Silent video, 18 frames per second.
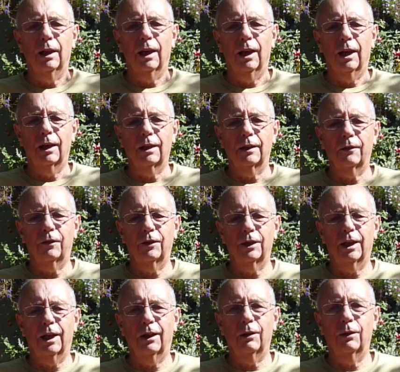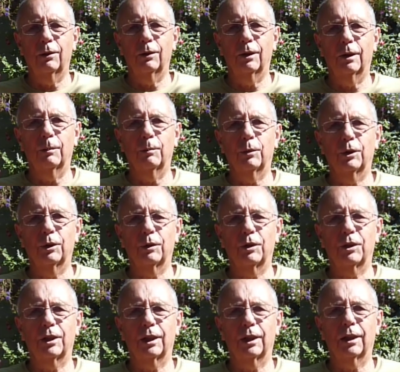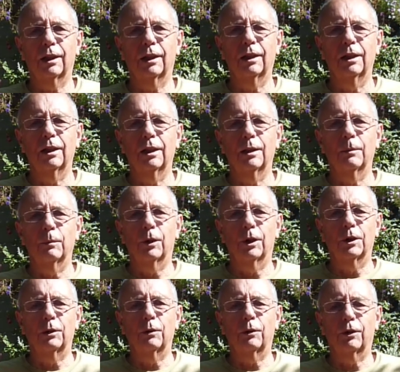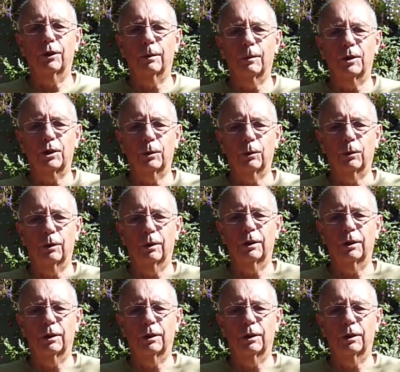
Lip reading: and for now I'm producing my new thermal store